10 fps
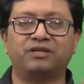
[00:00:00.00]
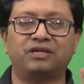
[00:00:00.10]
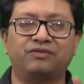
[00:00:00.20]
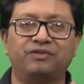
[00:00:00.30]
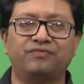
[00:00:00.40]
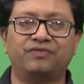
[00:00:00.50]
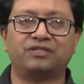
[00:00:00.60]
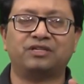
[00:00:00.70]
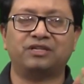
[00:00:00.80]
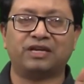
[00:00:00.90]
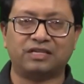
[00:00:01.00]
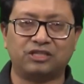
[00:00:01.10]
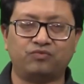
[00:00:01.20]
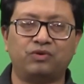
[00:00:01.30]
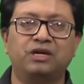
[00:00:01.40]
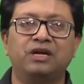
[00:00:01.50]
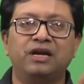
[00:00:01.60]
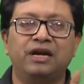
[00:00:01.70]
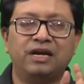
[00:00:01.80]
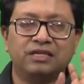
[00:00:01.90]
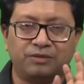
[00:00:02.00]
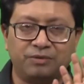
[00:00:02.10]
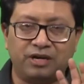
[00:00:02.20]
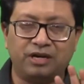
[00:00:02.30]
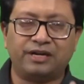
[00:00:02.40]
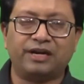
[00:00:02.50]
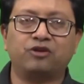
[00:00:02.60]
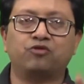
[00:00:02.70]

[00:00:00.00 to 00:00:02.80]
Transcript: in invested in asset one, similarly ten